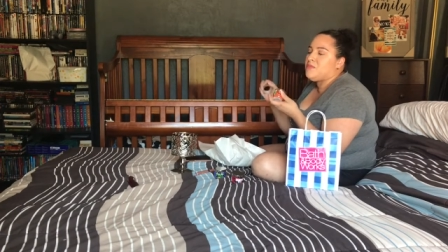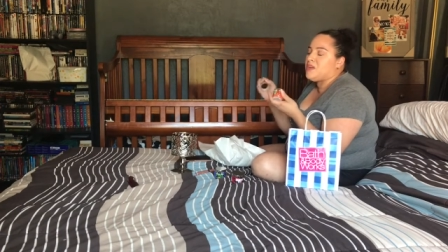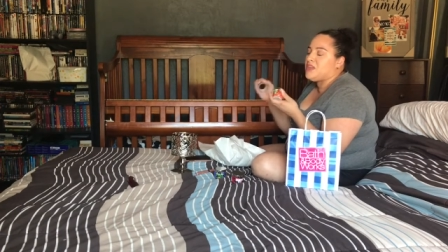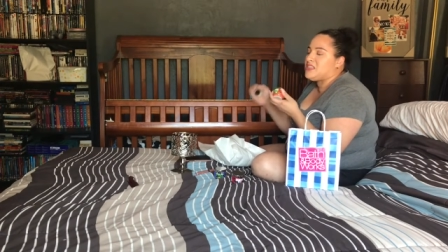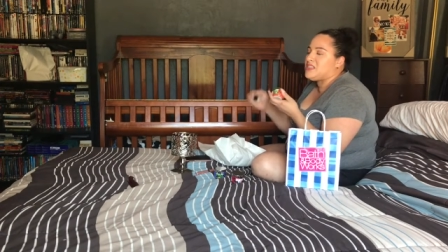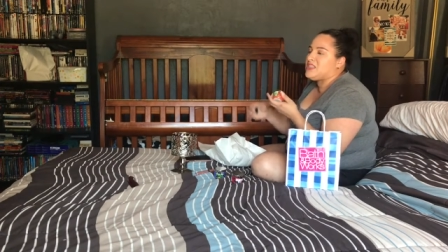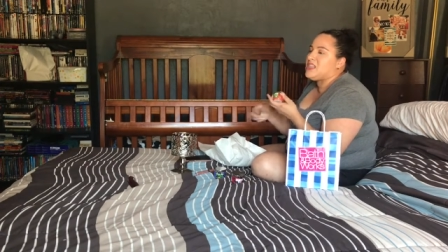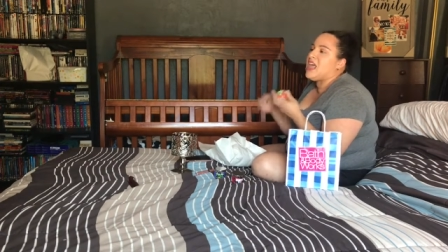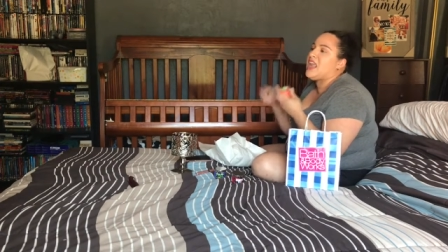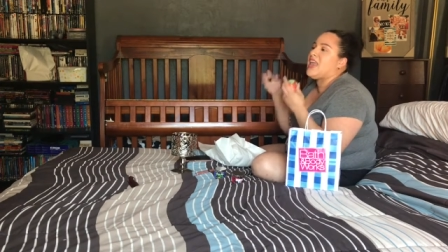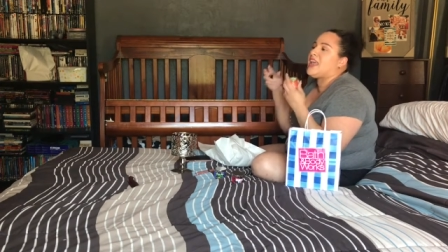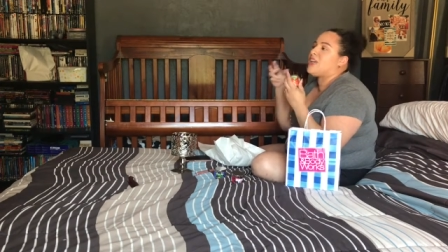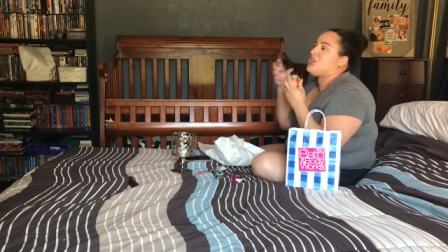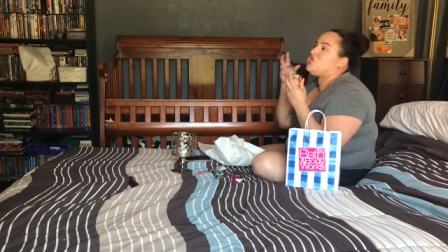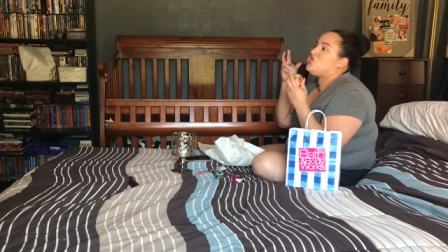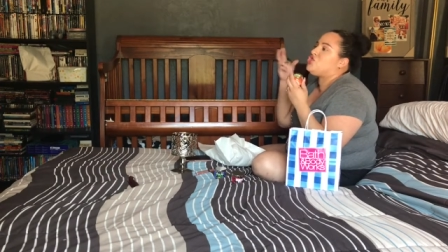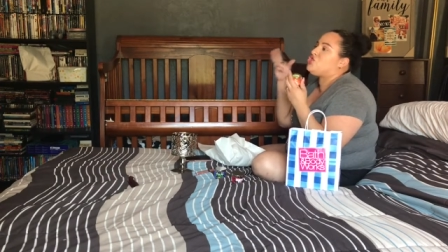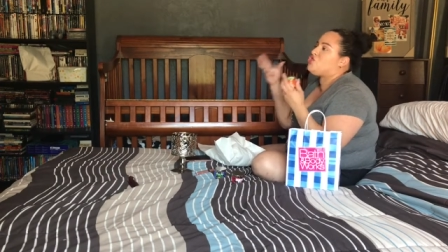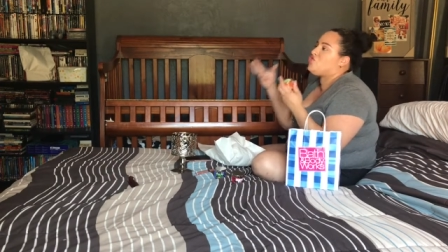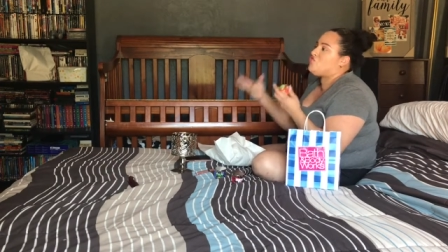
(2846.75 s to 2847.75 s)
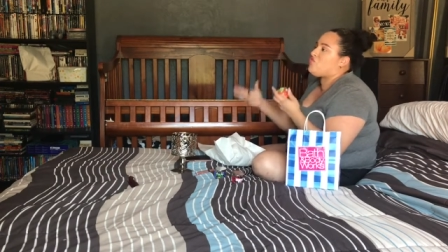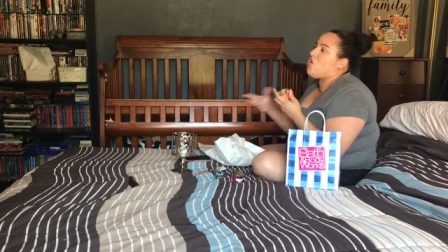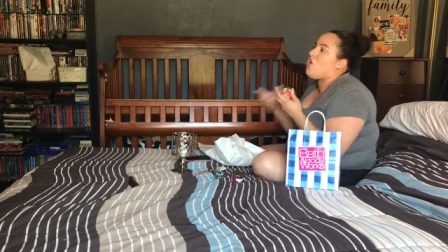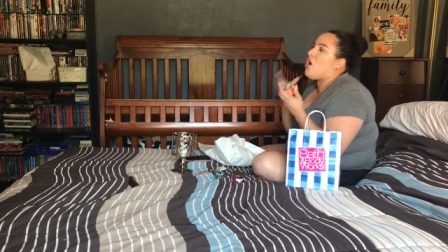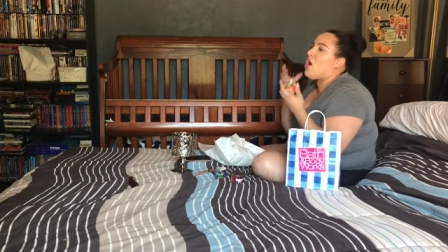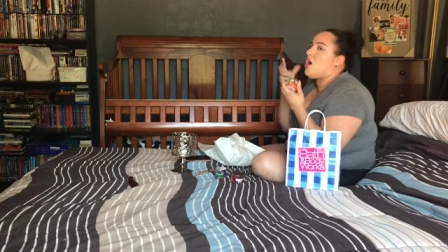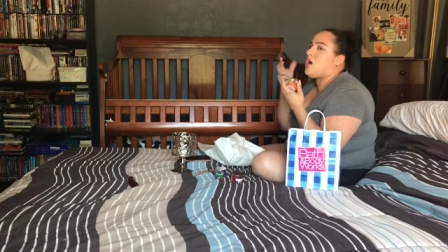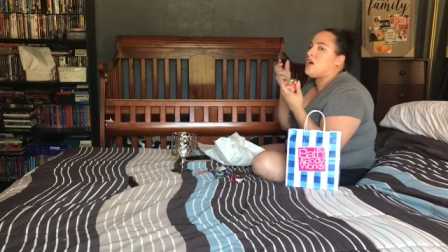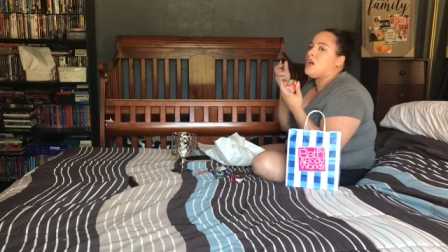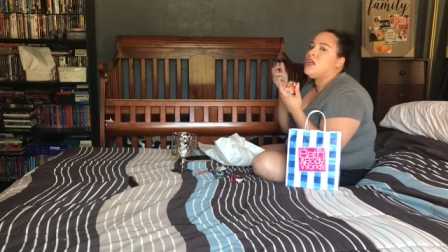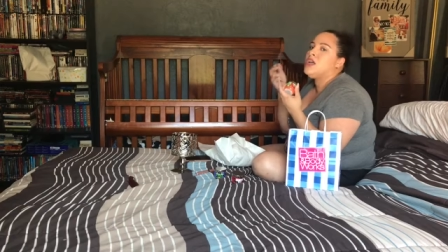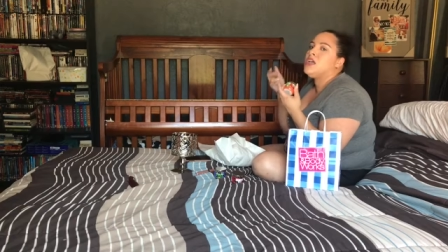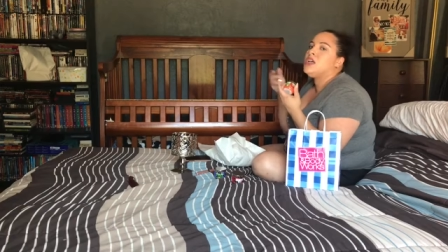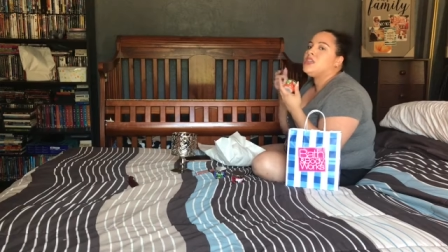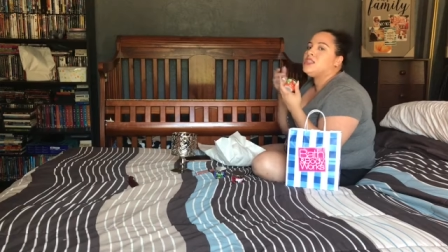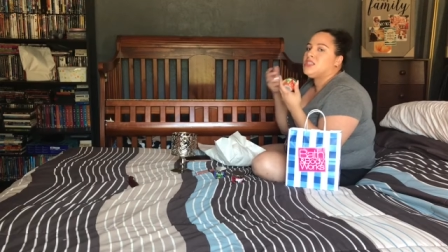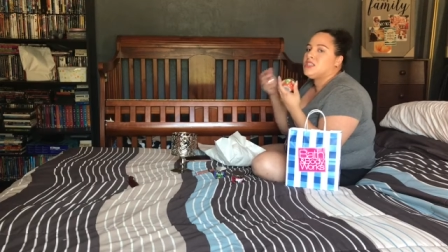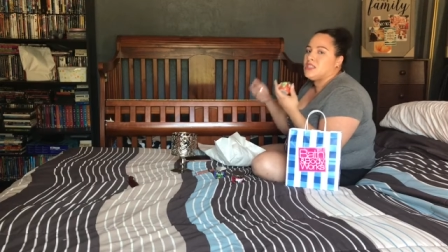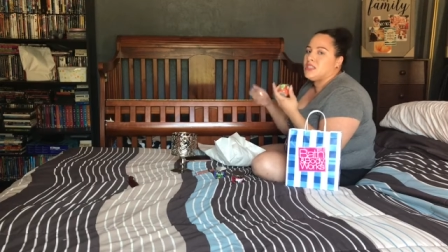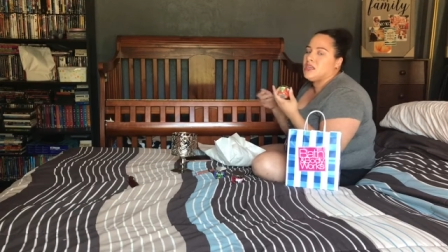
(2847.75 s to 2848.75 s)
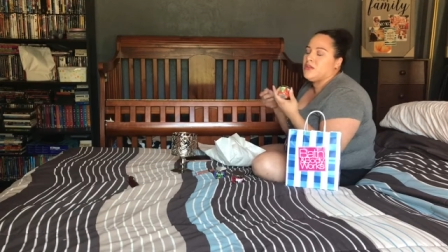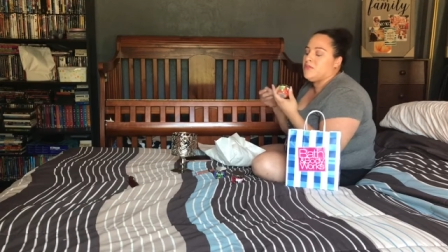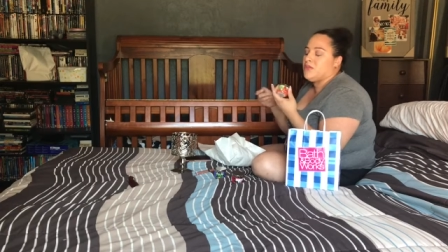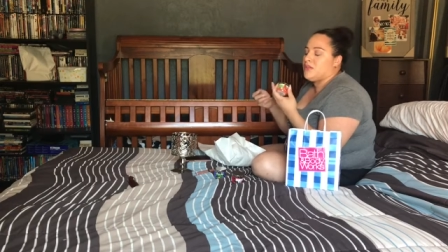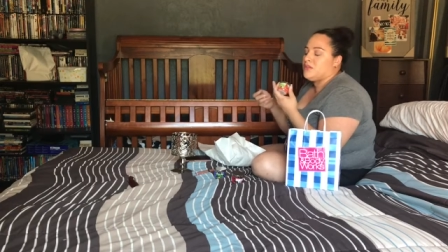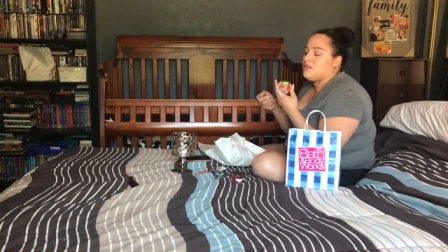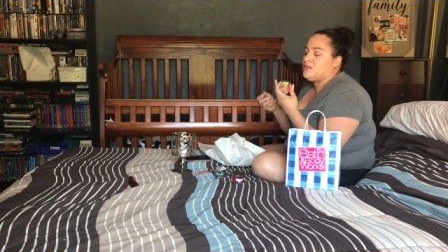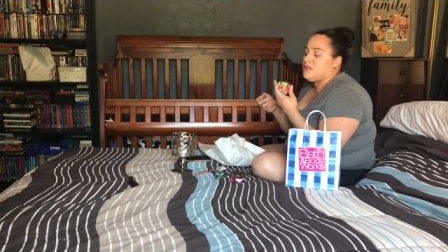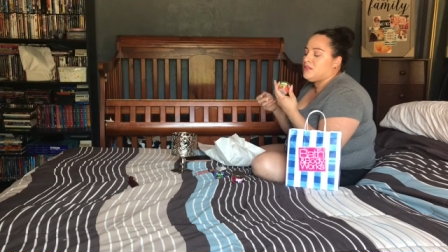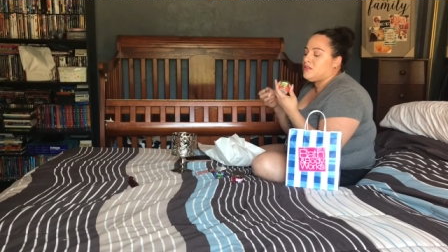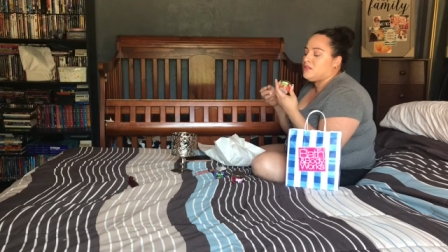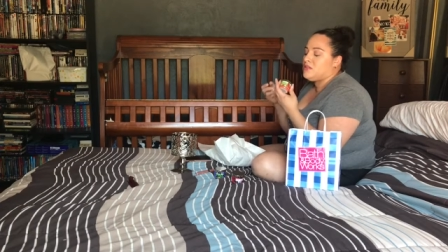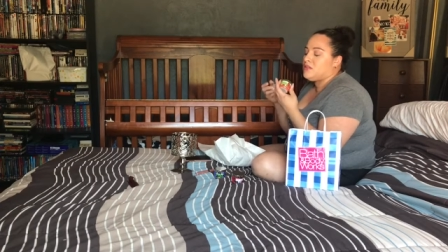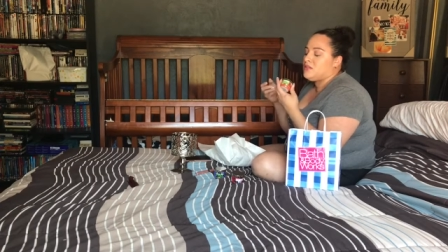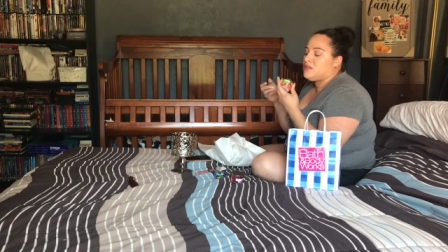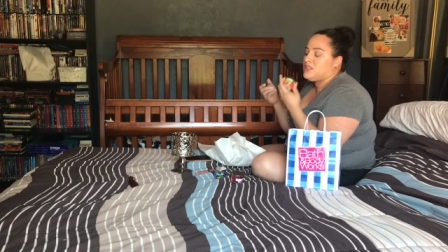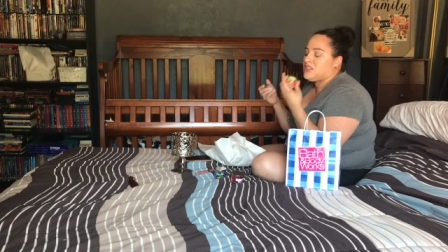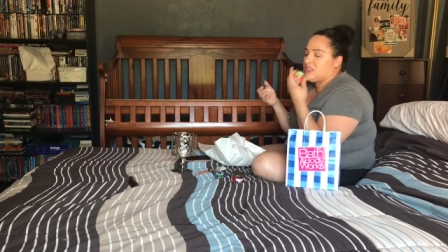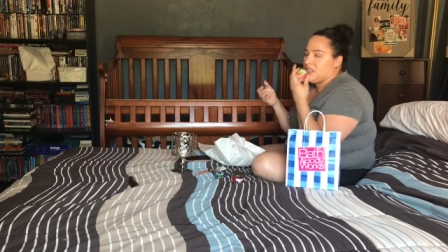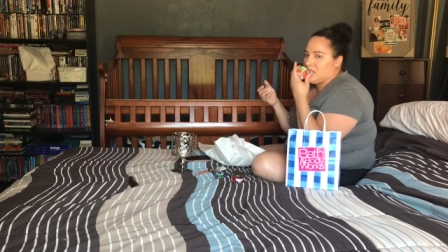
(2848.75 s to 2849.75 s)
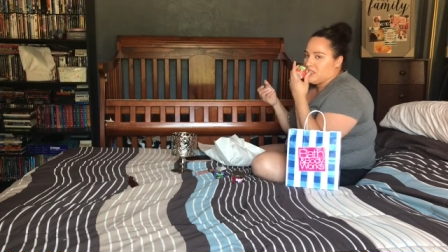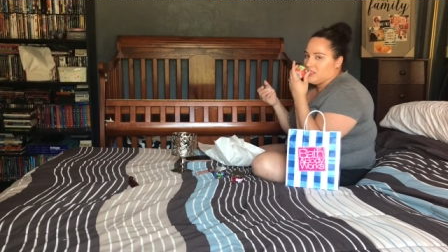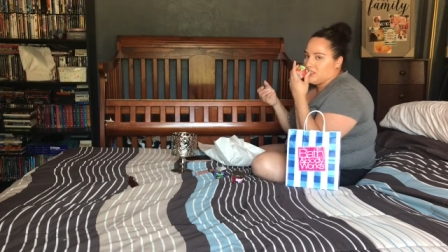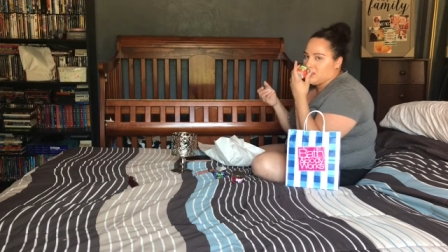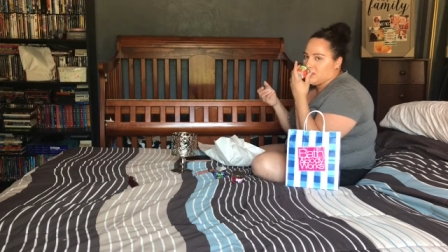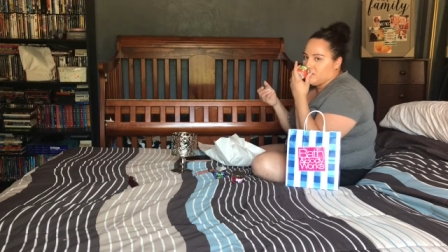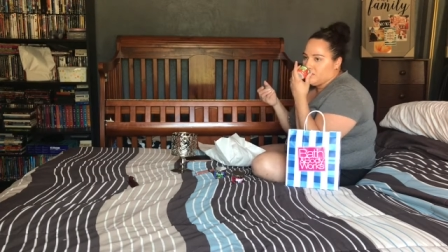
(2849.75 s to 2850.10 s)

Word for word: but it's not like a strong cinnamon scent